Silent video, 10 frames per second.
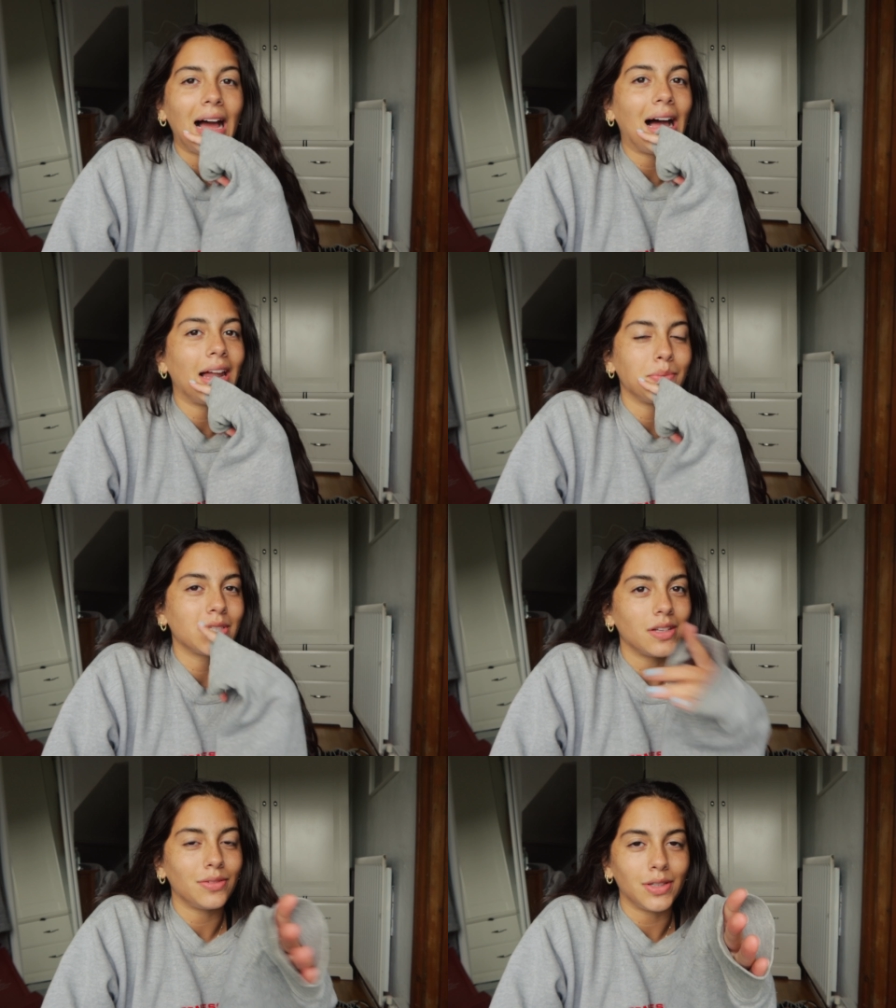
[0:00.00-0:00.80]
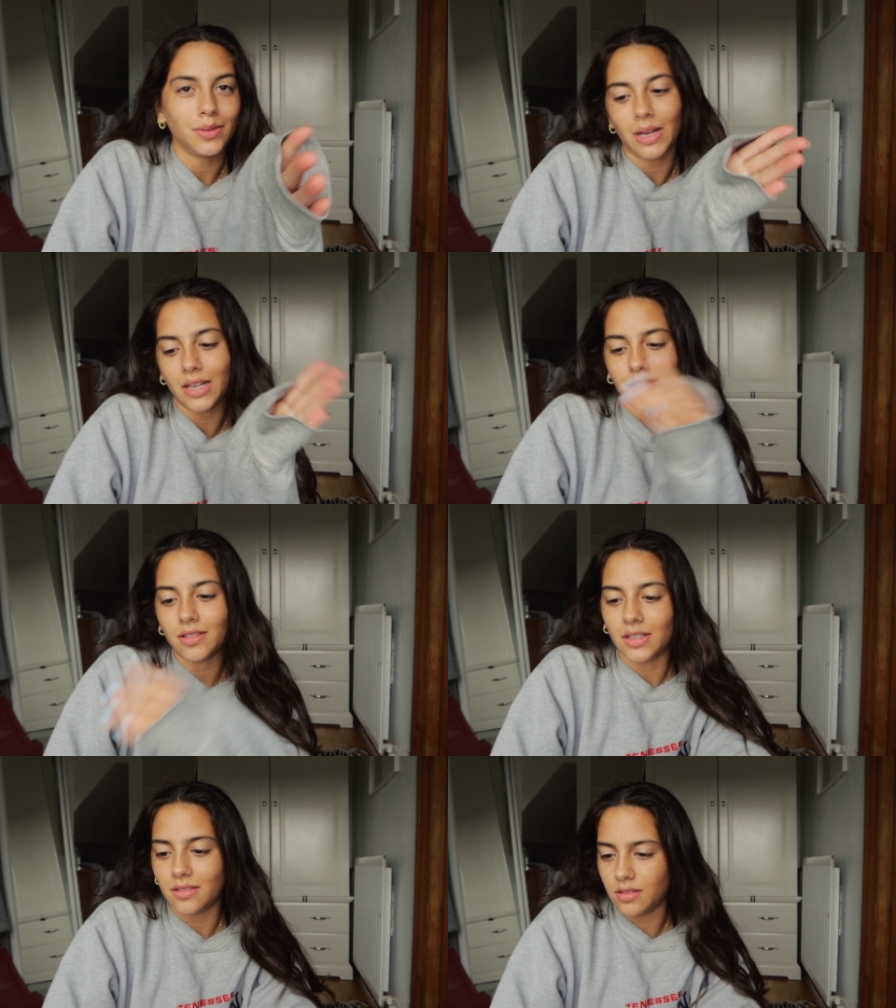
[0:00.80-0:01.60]
And I'm just going to film like,
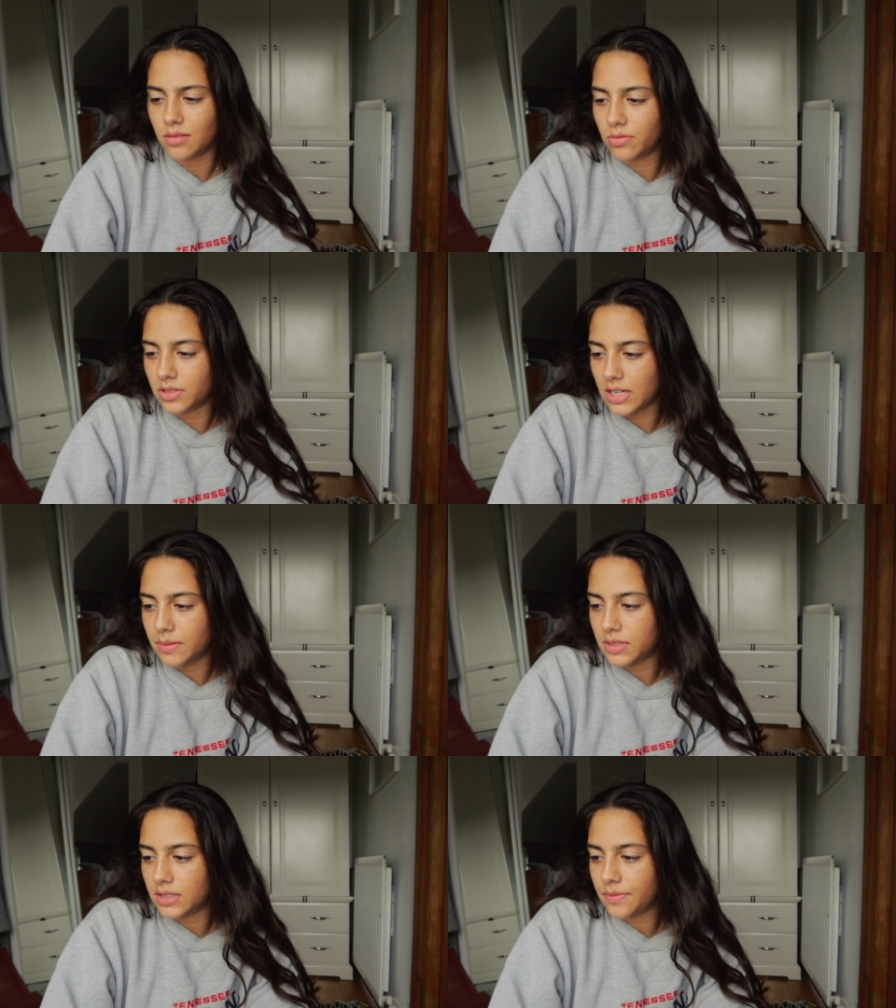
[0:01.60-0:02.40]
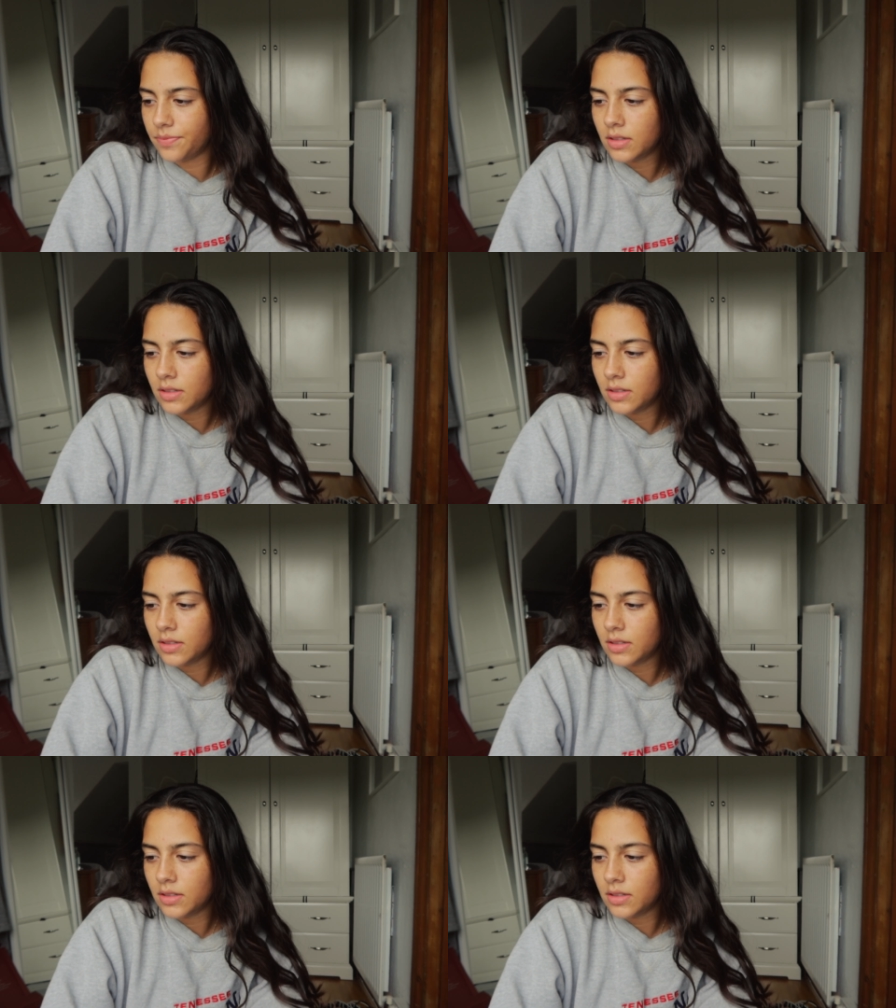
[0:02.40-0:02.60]
it's, what time is it?